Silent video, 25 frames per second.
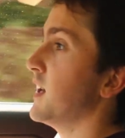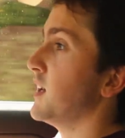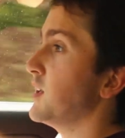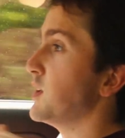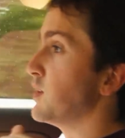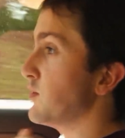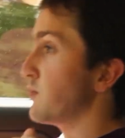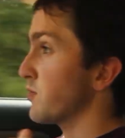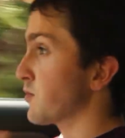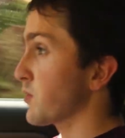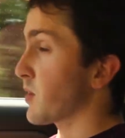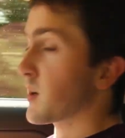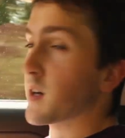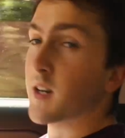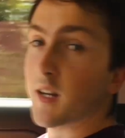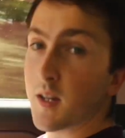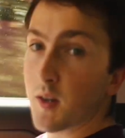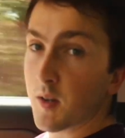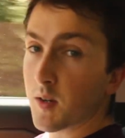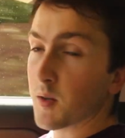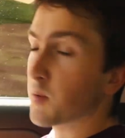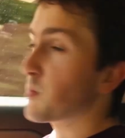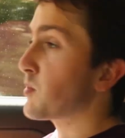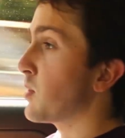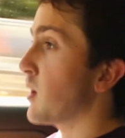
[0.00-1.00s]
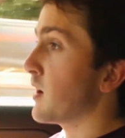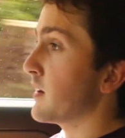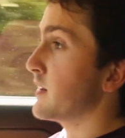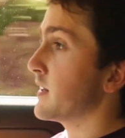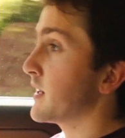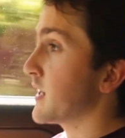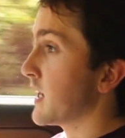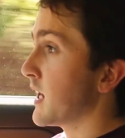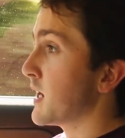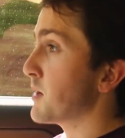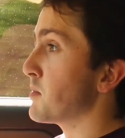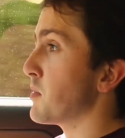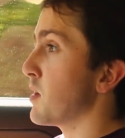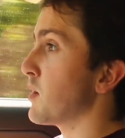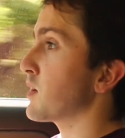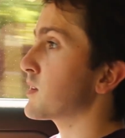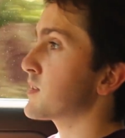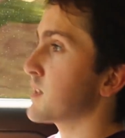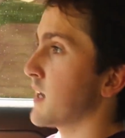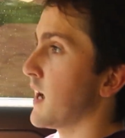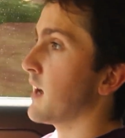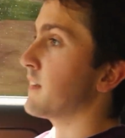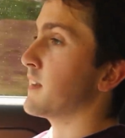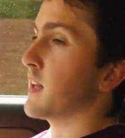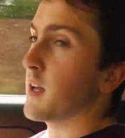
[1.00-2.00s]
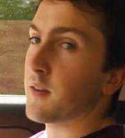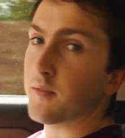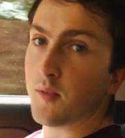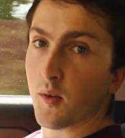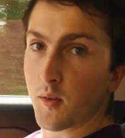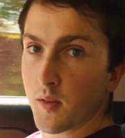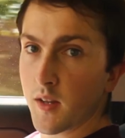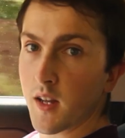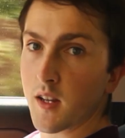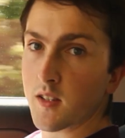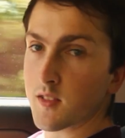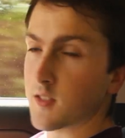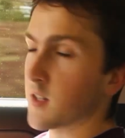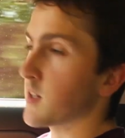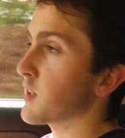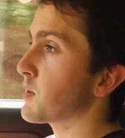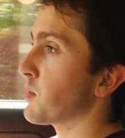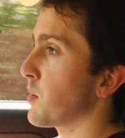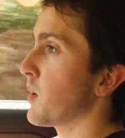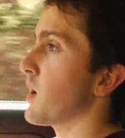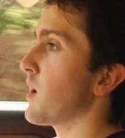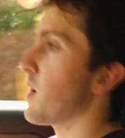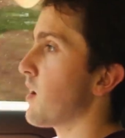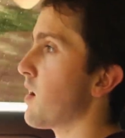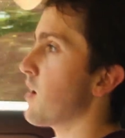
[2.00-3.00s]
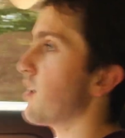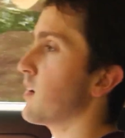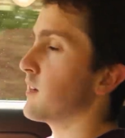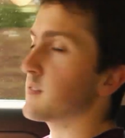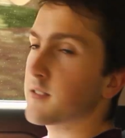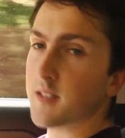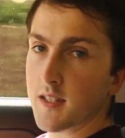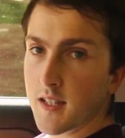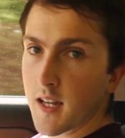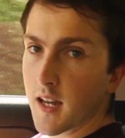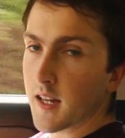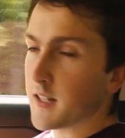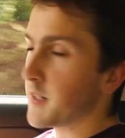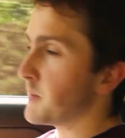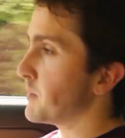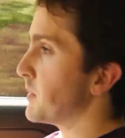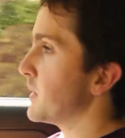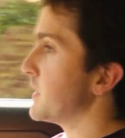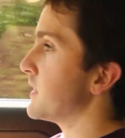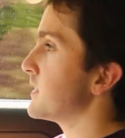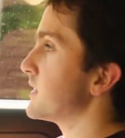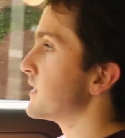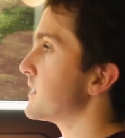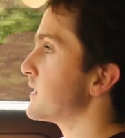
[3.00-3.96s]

you've really got to work the gearbox and therefore the engine quite hard to get anywhere.